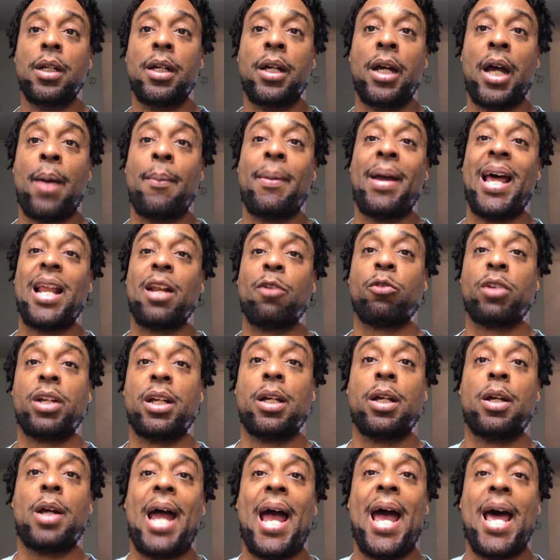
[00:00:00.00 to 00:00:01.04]
I'm Allan
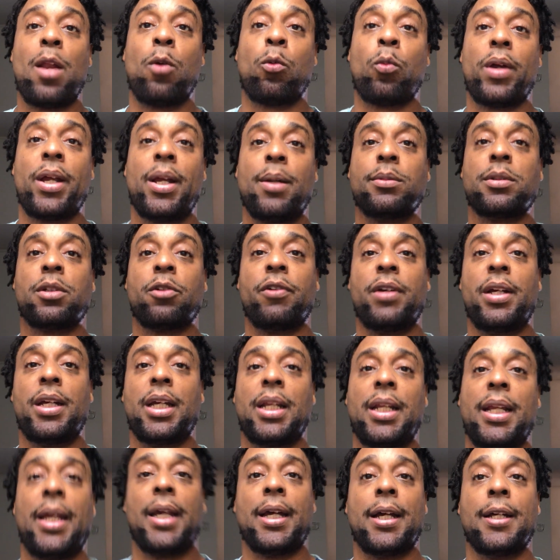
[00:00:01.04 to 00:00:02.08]
Williams, the
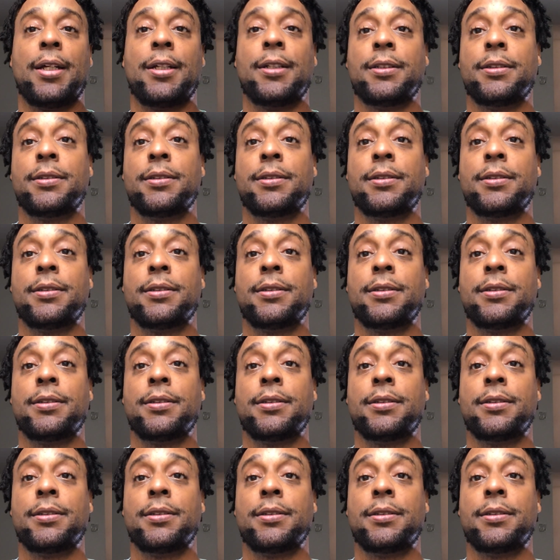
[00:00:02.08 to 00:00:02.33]
Reallionaire.